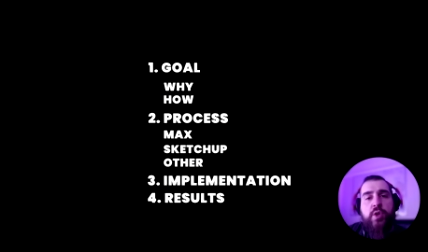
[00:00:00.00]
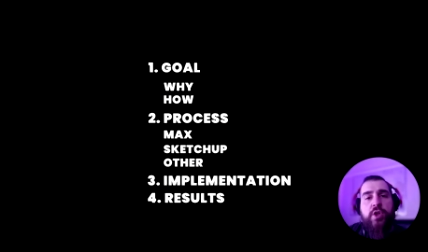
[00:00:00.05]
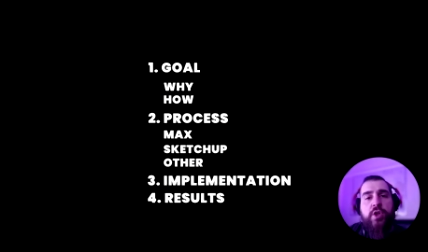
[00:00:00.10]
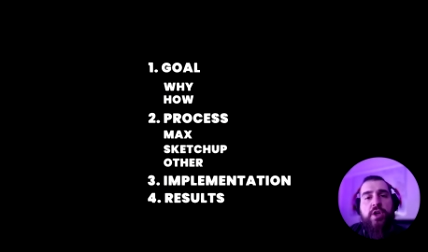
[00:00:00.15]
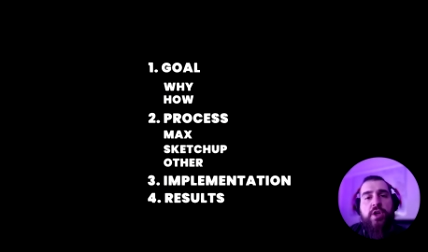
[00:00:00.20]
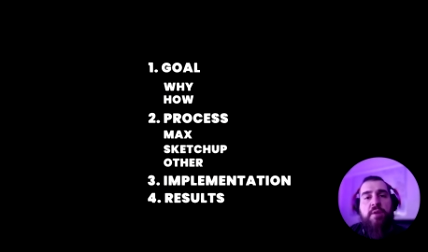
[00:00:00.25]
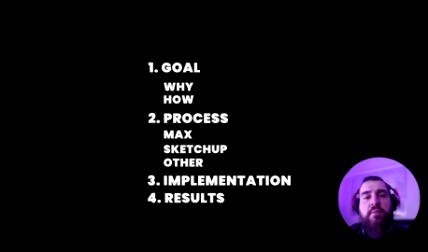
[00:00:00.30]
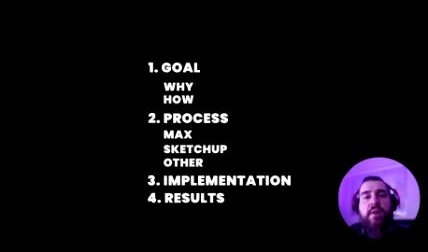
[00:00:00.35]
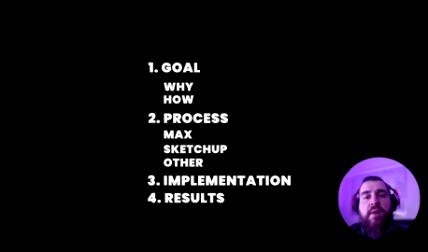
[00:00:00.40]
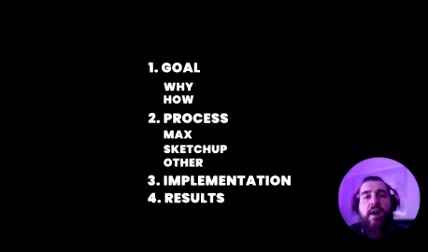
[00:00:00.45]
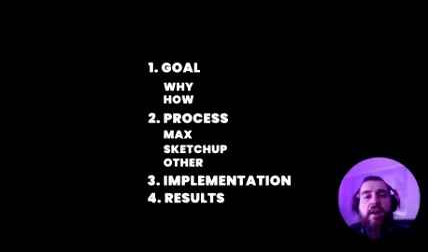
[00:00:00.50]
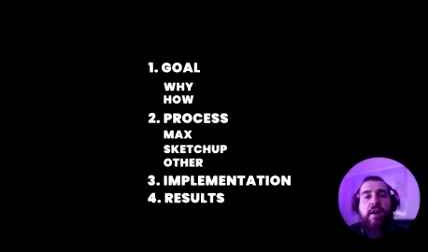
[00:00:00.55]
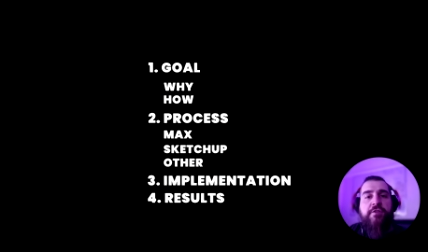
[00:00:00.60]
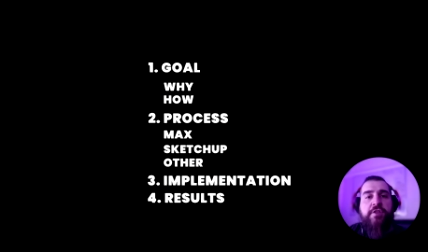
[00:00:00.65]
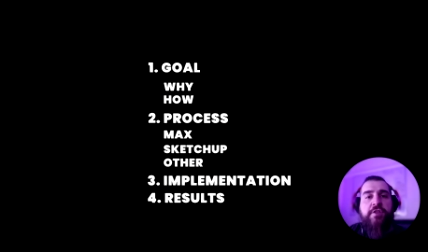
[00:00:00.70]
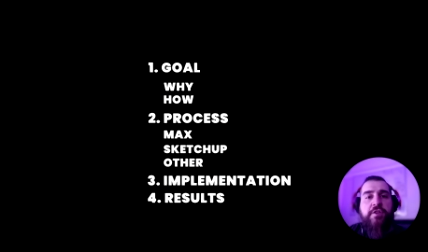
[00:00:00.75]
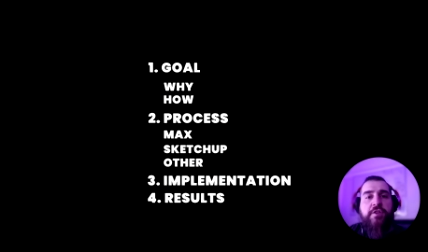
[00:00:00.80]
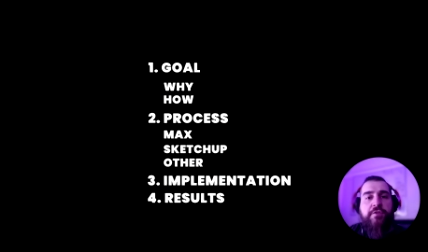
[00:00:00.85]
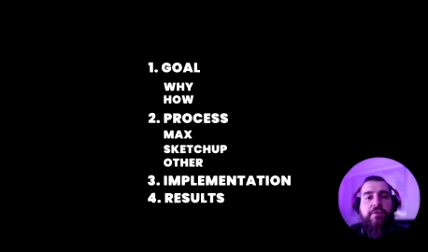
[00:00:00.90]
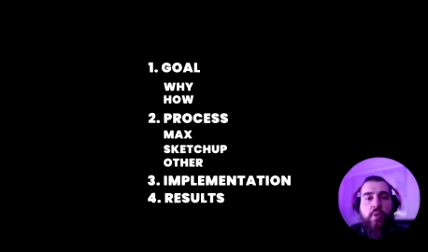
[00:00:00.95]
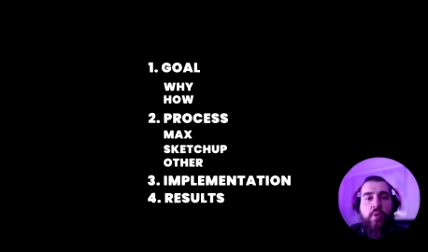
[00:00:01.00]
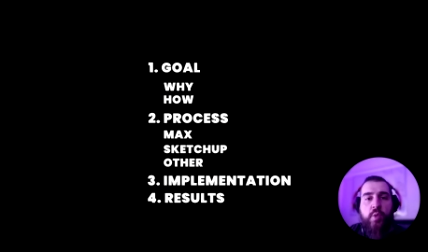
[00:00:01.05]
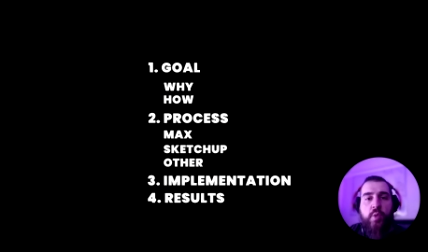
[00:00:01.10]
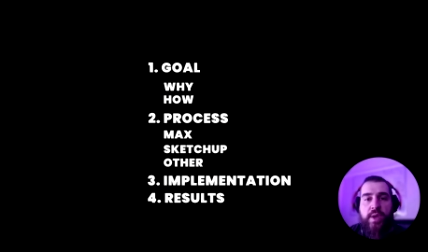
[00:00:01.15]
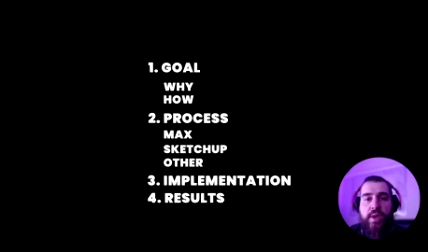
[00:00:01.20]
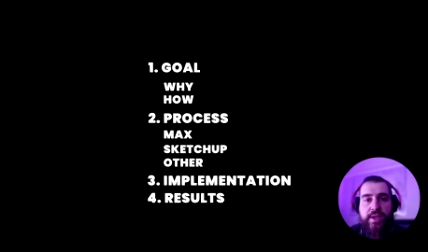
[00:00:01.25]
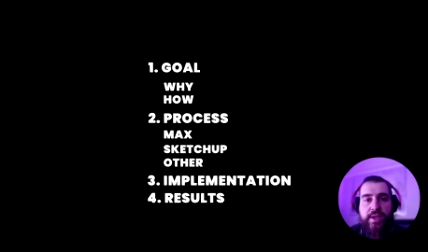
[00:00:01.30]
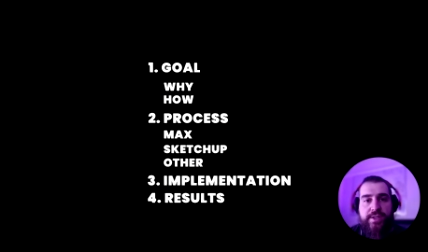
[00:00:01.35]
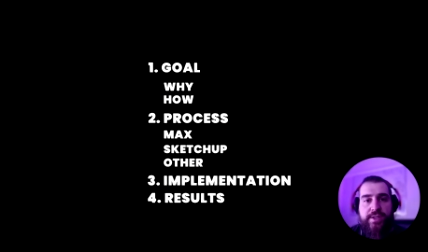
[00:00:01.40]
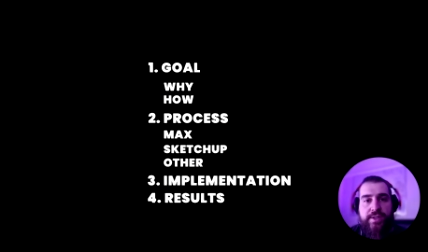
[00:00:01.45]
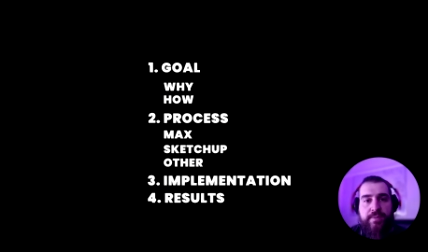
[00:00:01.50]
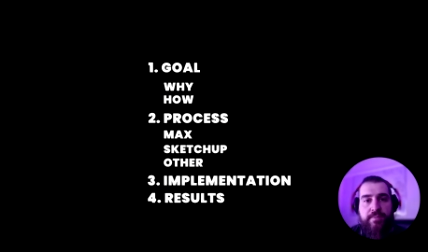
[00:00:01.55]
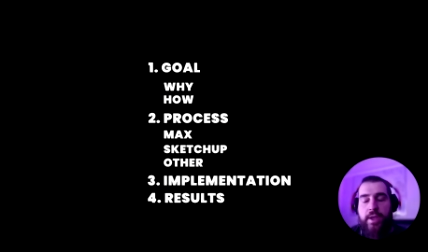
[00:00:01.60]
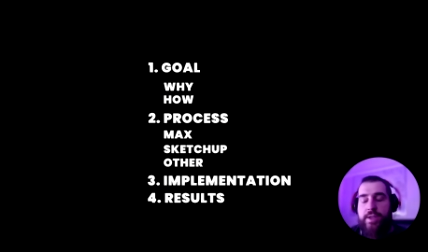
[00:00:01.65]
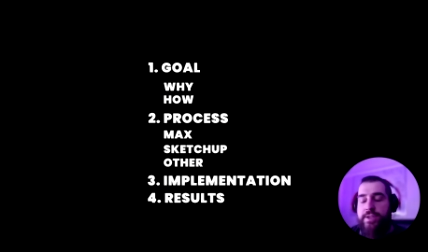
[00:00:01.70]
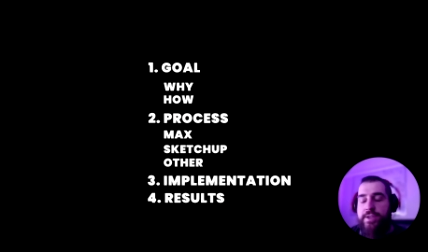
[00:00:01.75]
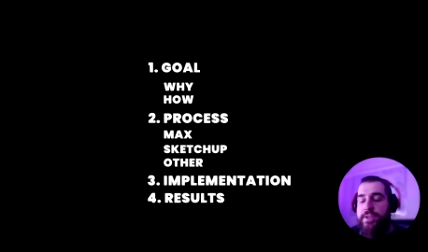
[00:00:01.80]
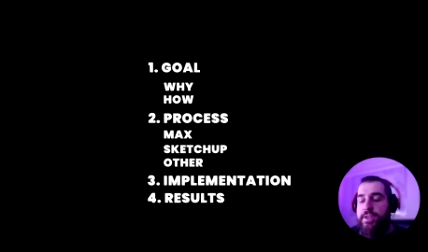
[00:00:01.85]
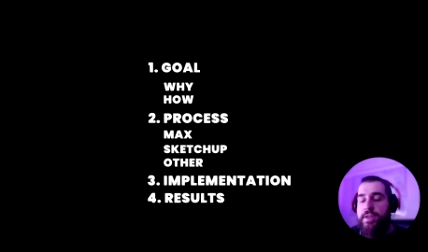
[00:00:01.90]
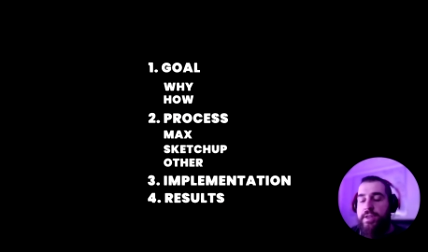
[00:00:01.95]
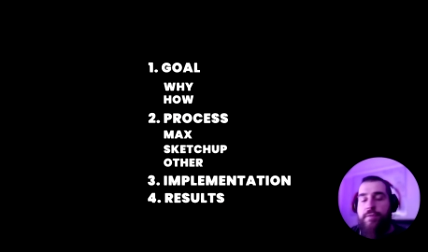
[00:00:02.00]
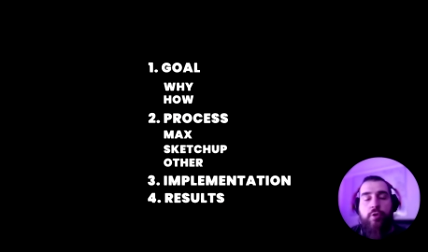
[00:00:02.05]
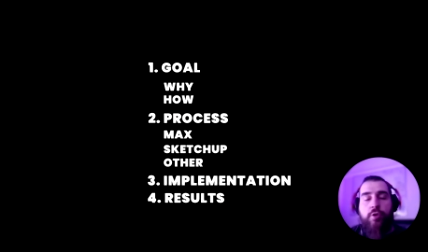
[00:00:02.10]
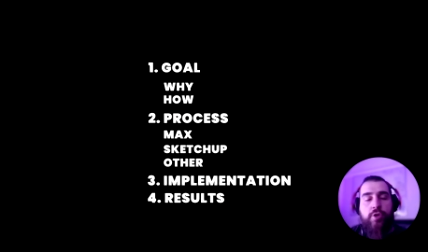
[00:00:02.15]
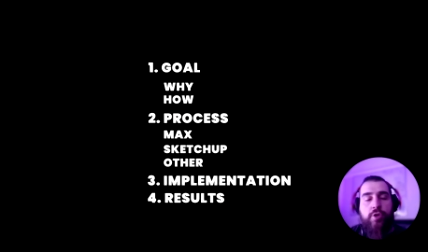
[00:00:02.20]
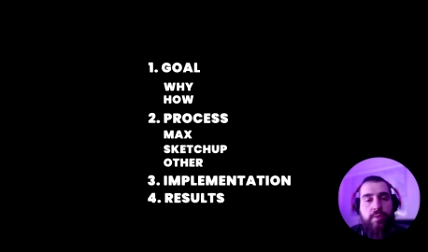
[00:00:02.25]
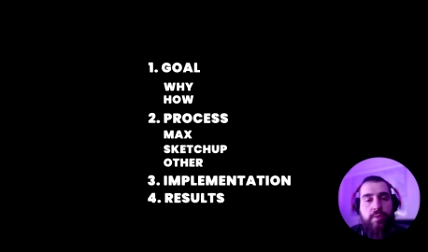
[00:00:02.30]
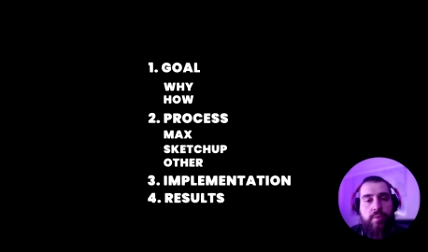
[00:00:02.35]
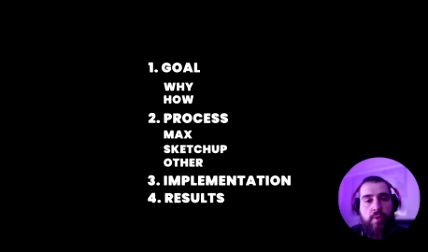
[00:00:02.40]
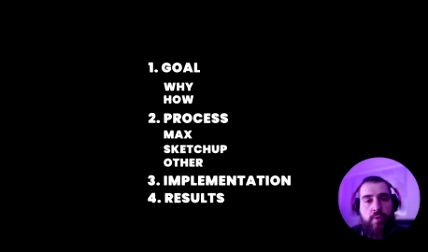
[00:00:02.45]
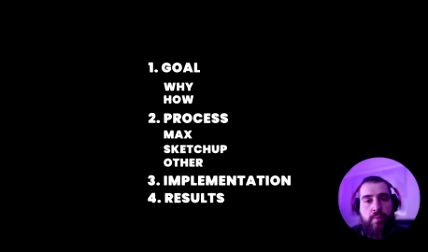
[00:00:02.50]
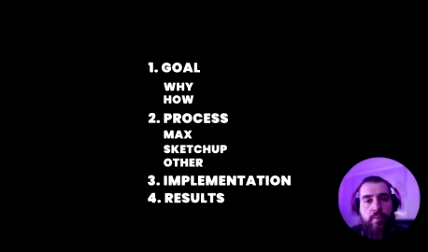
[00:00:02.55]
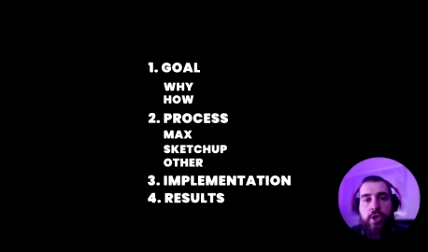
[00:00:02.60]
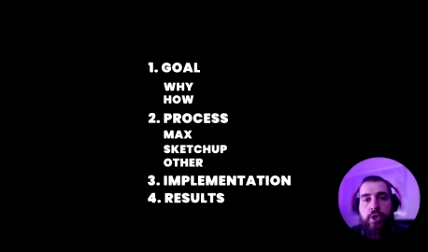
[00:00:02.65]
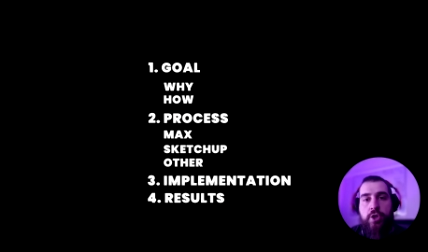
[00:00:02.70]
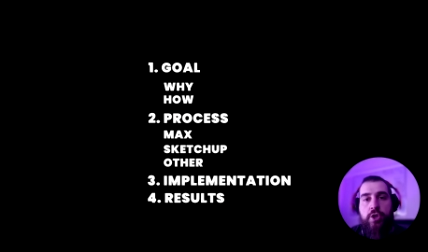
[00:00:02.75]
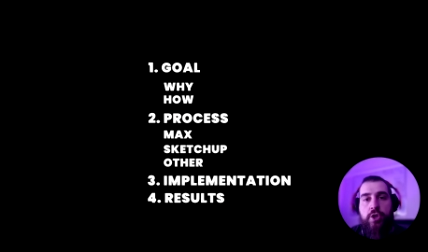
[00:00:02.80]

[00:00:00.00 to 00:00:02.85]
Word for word: will come after a few weeks. It's unavoidable